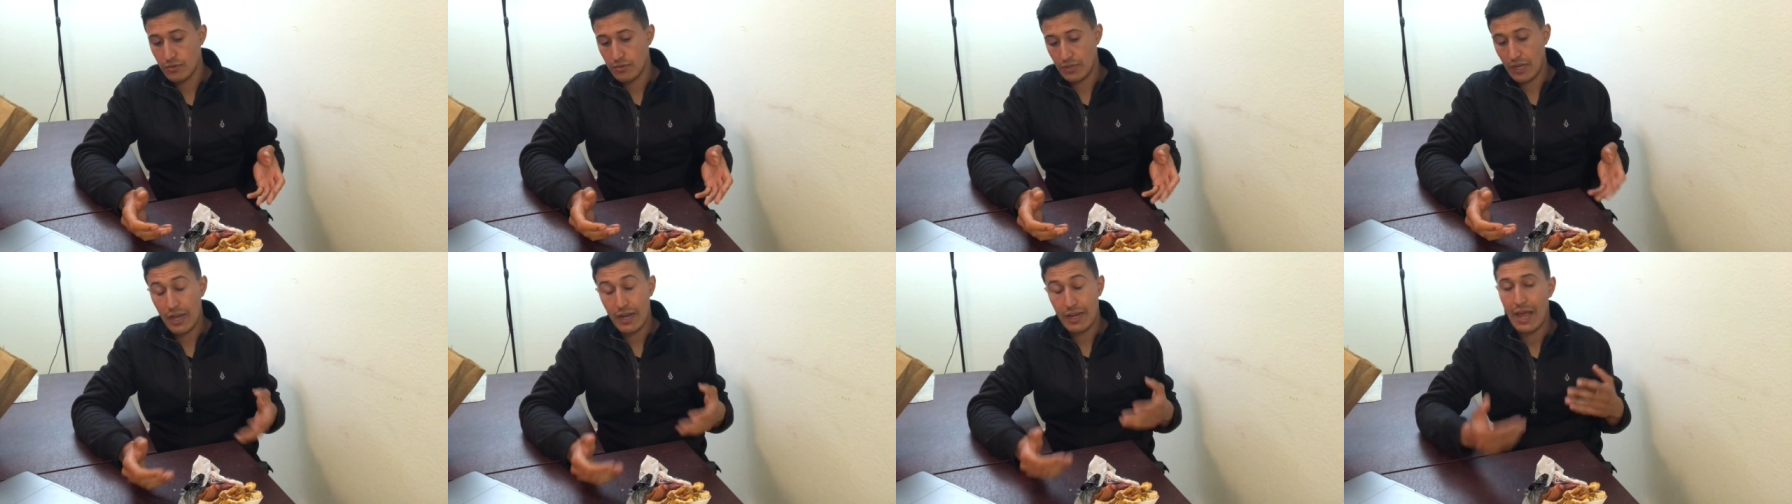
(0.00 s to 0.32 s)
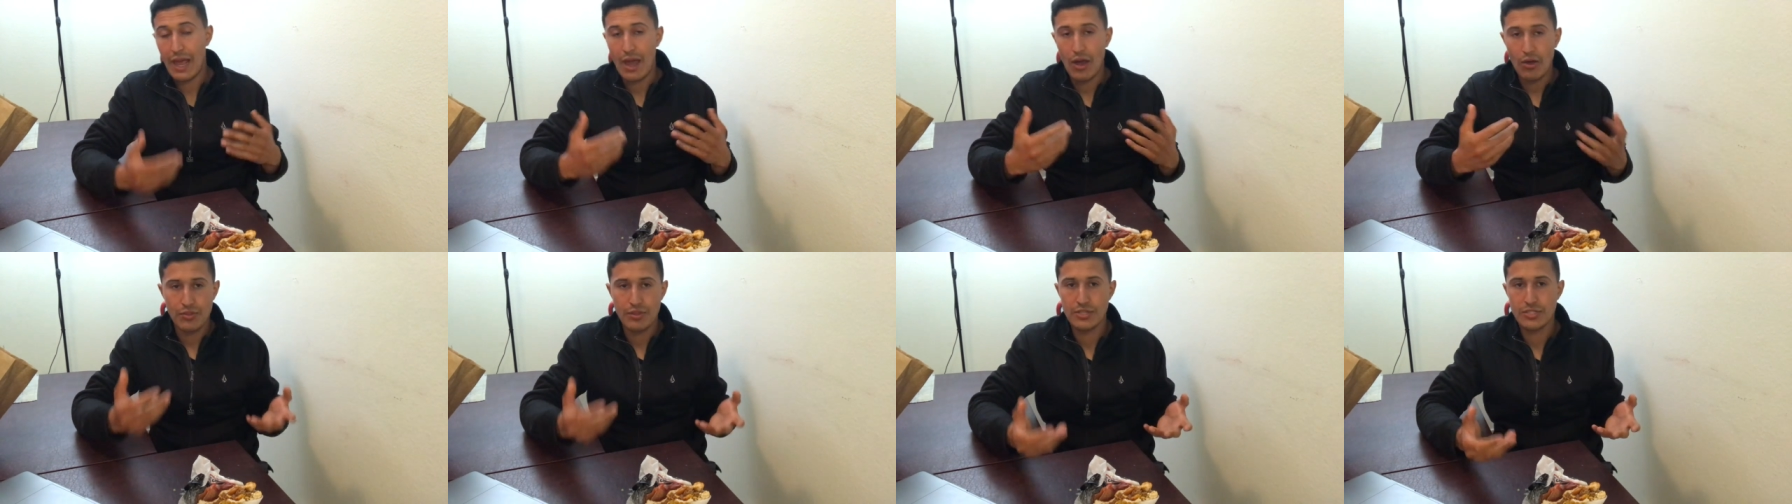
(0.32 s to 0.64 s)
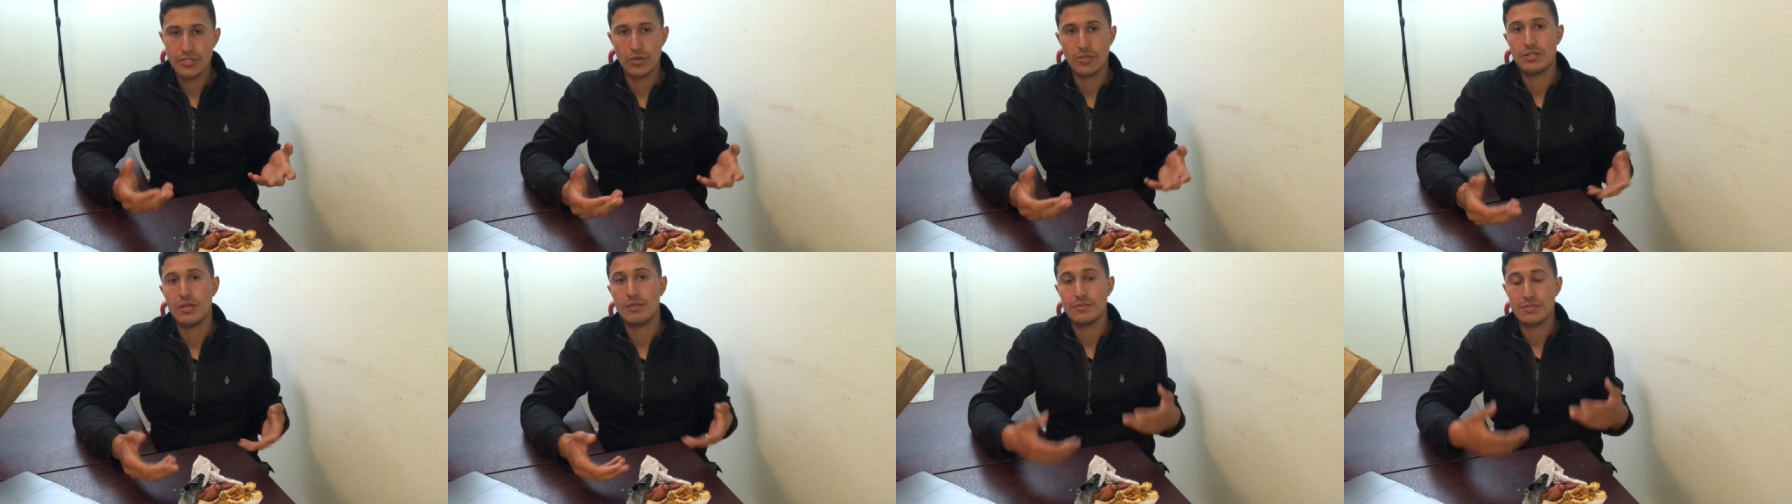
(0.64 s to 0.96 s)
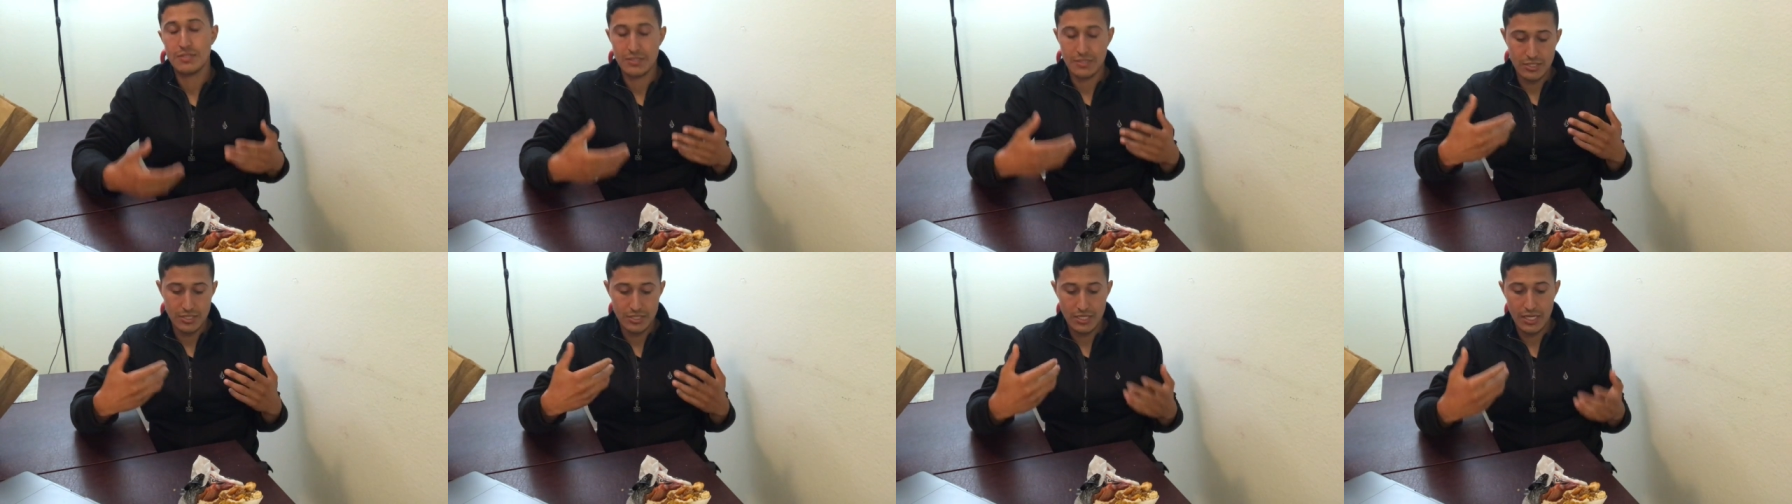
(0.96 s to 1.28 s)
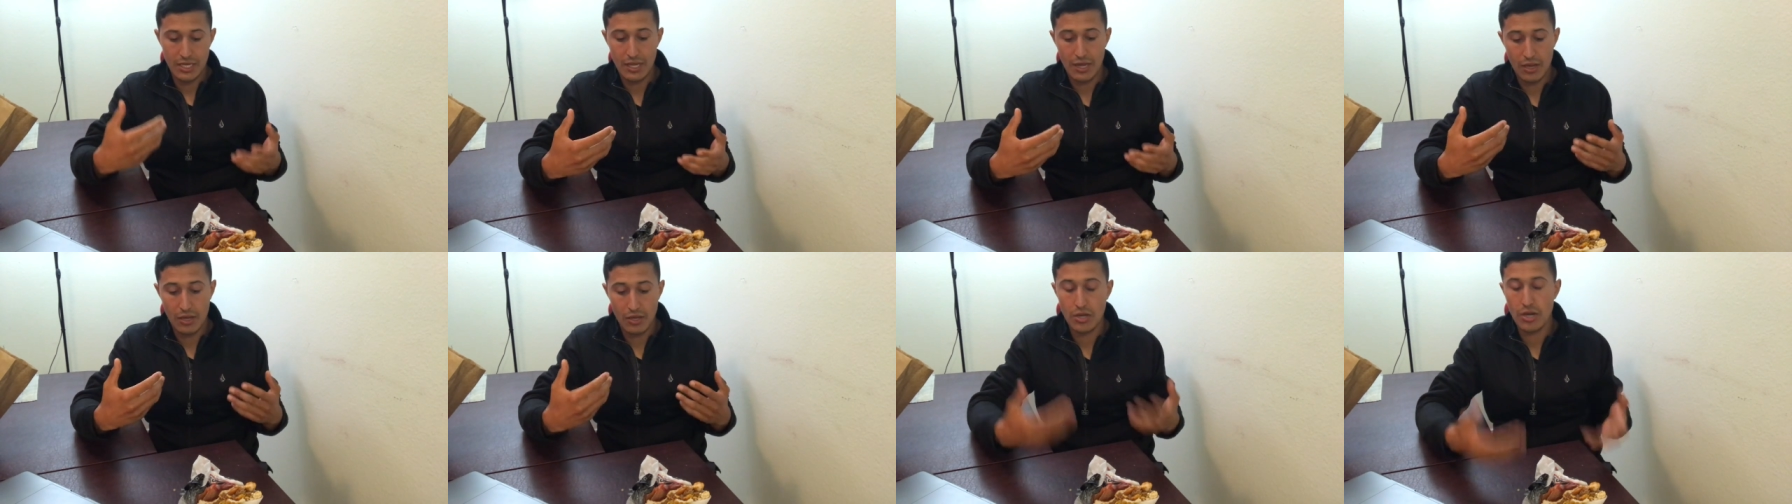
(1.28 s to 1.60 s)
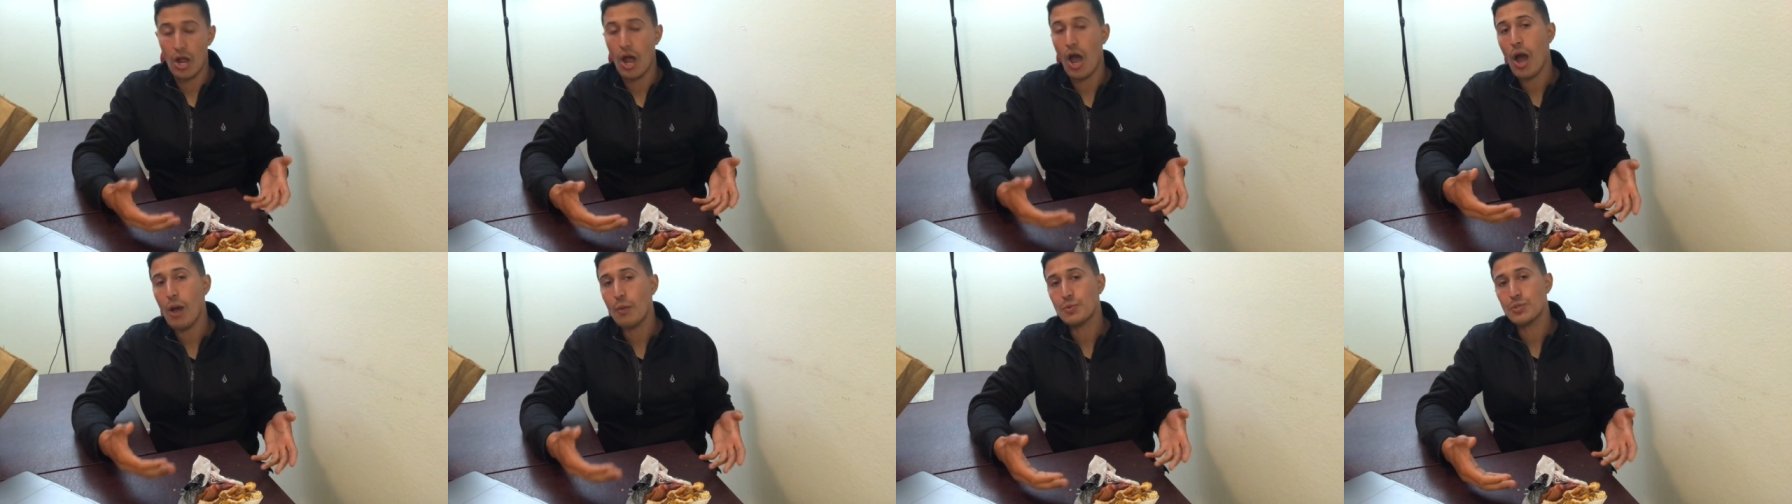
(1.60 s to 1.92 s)
not healthy source, I'm just saying a
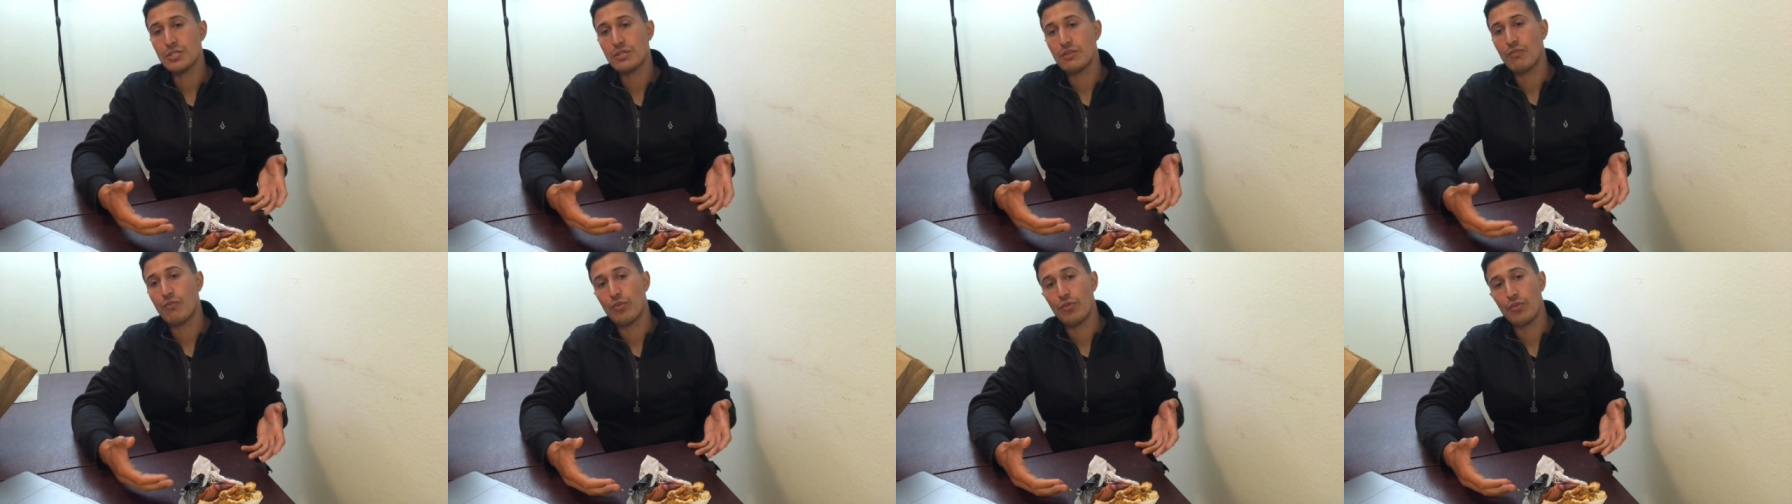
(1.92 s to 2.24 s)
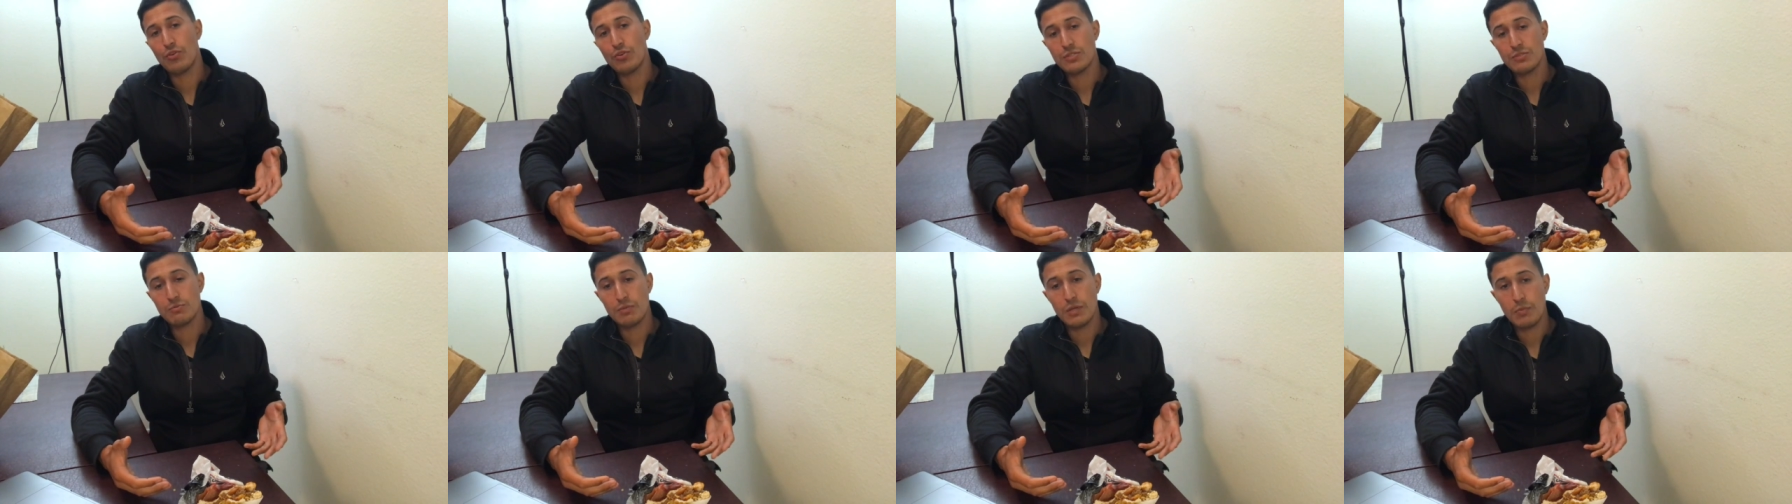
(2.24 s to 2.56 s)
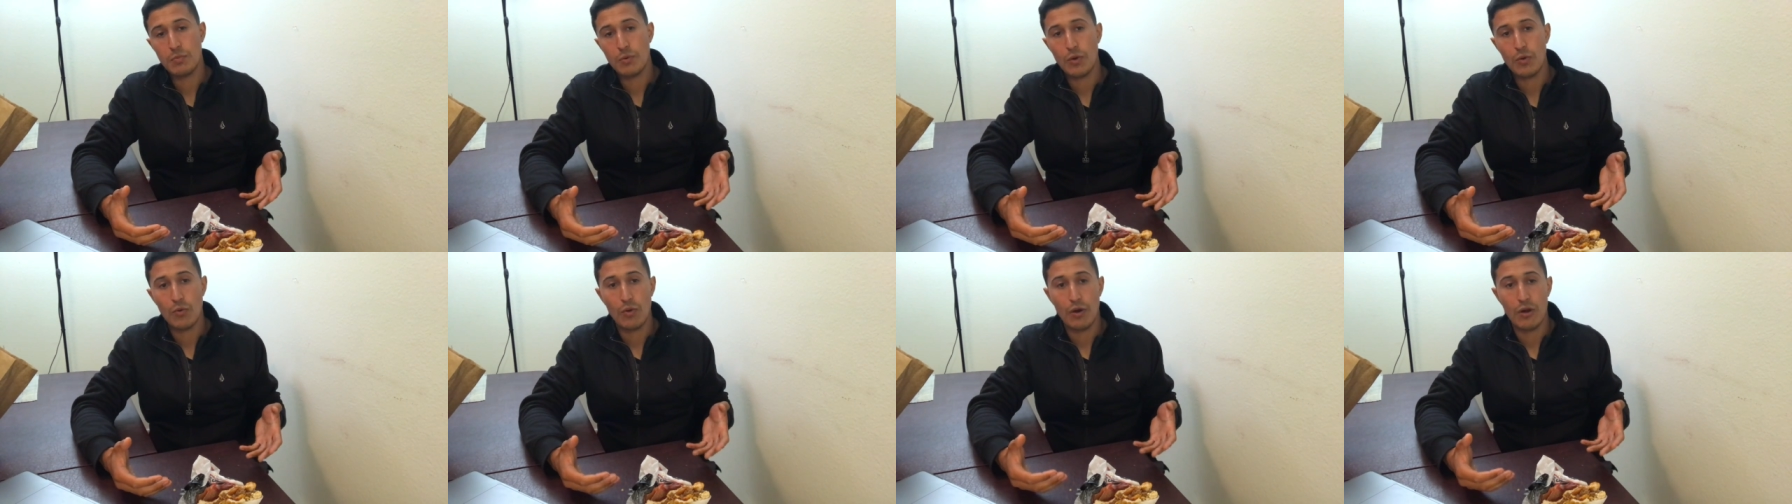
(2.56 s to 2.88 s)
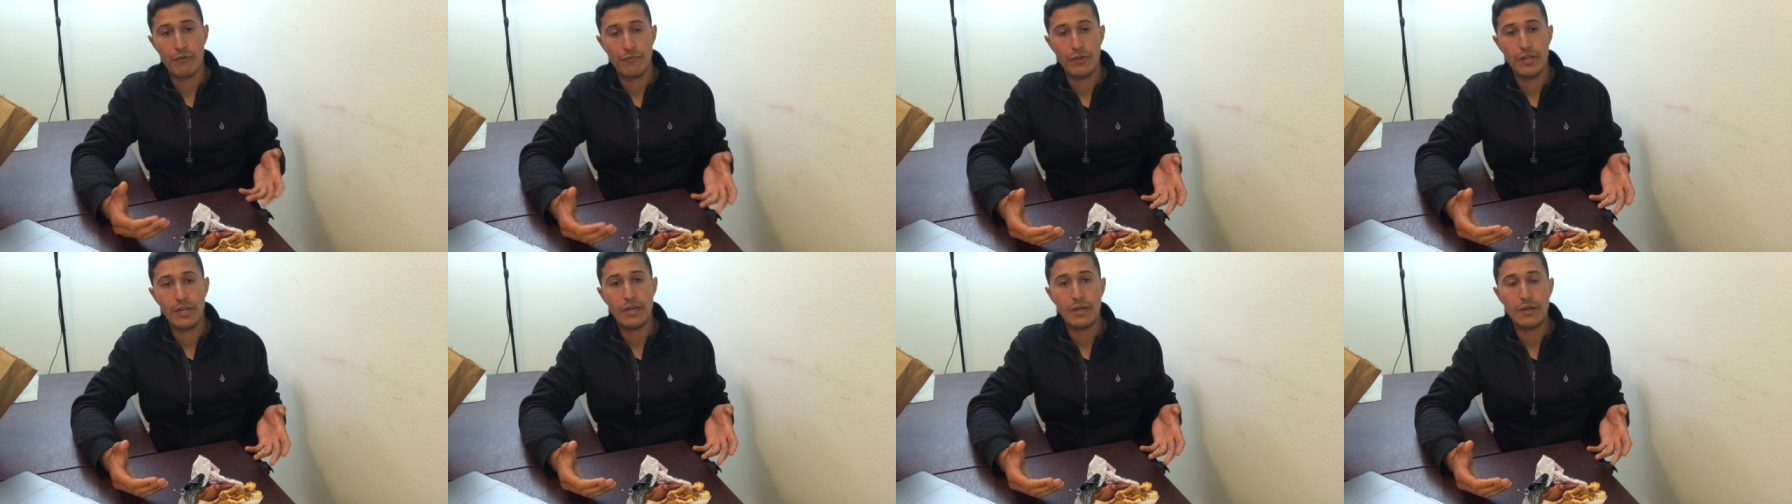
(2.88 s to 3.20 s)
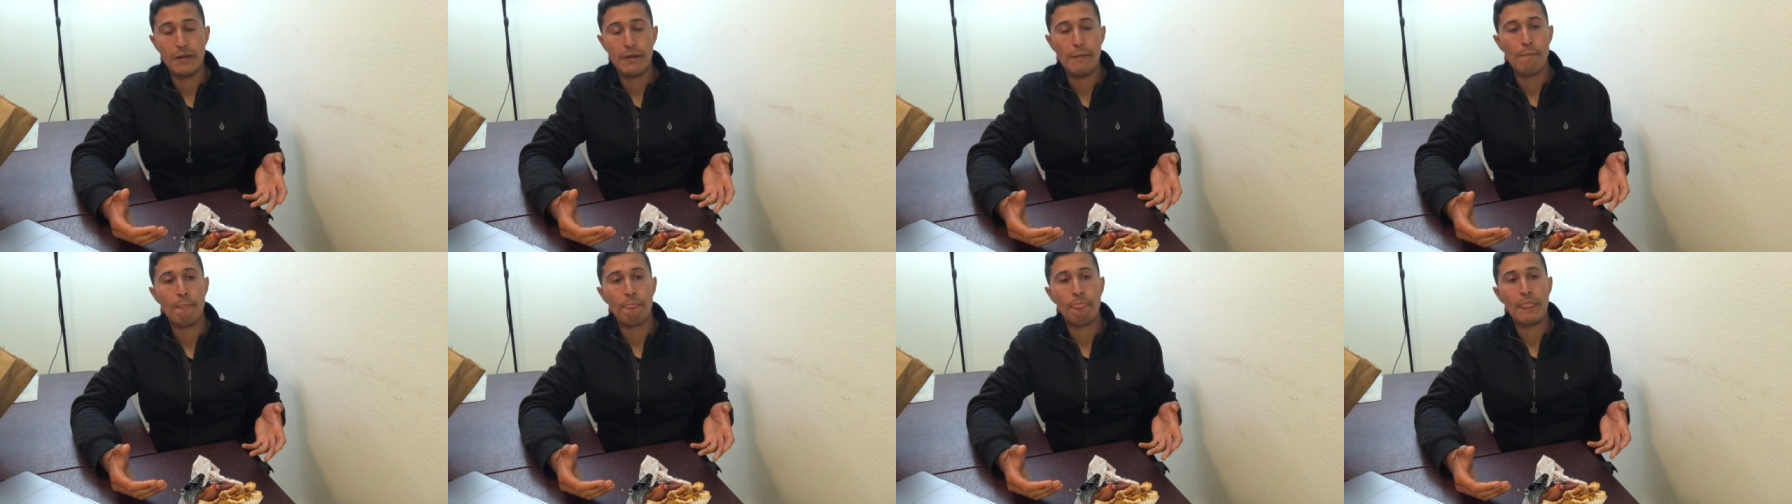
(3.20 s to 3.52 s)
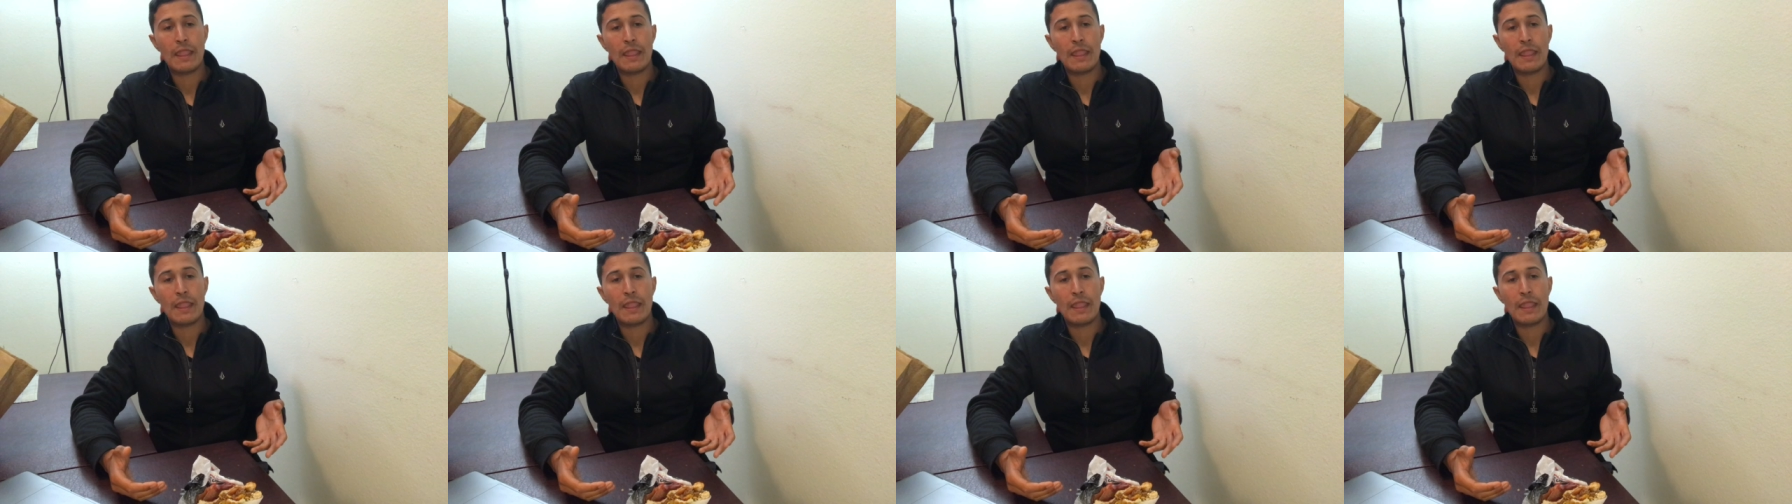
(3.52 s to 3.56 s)
good option for those people who are vegan